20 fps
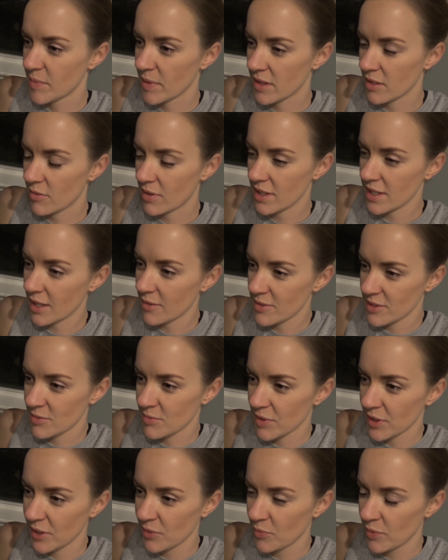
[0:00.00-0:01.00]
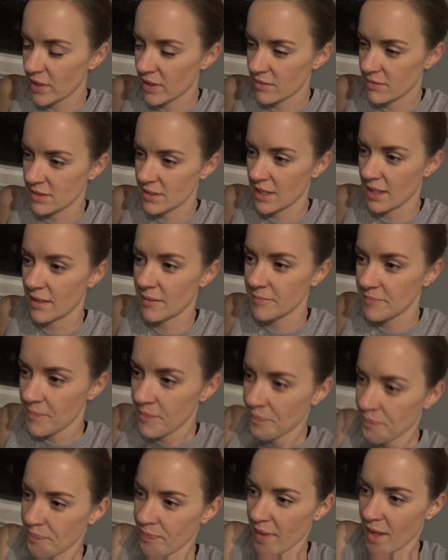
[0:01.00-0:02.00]
But the one that was really weird was
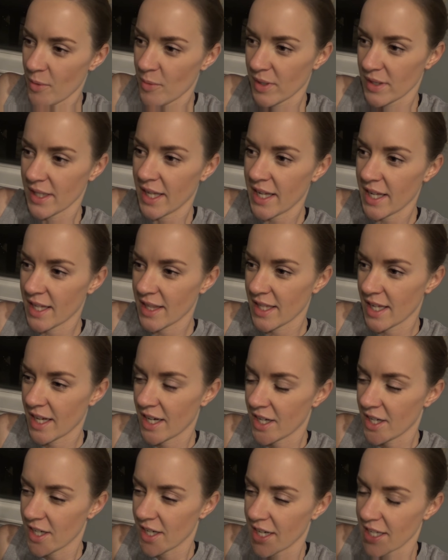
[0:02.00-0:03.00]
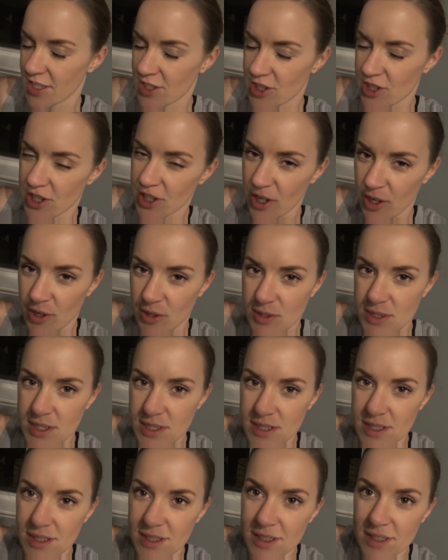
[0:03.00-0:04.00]
like, we're laying there, and she
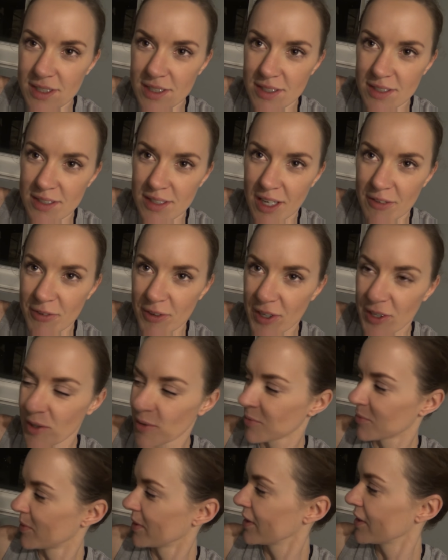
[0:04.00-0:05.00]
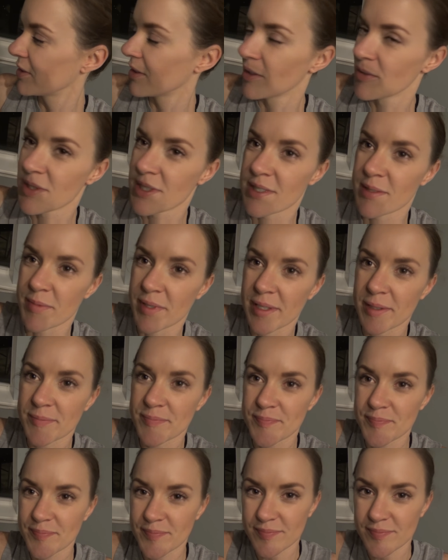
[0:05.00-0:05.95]
goes, I feel like you're really close to me.